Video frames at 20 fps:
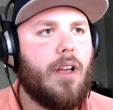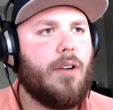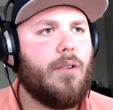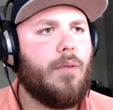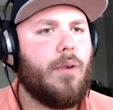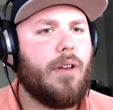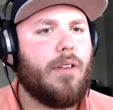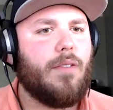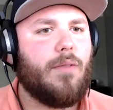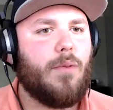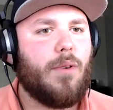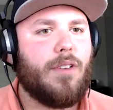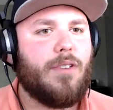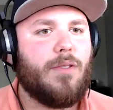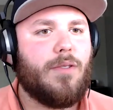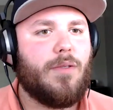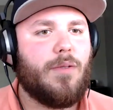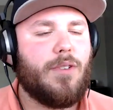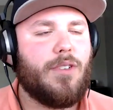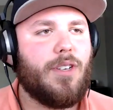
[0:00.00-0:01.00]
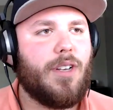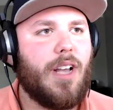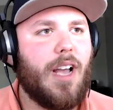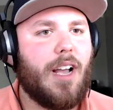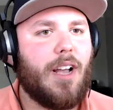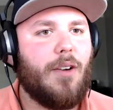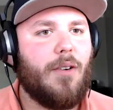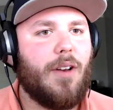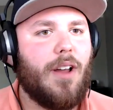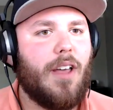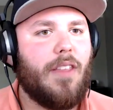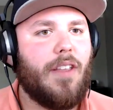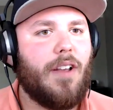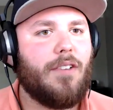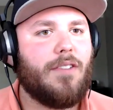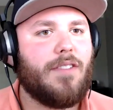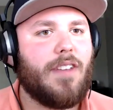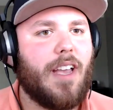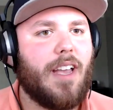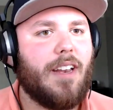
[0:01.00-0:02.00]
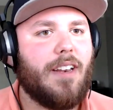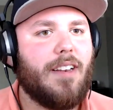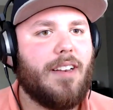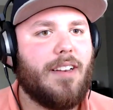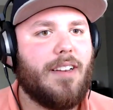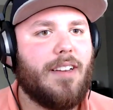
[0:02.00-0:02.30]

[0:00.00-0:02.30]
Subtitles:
Oh, what you got going on there, Stan?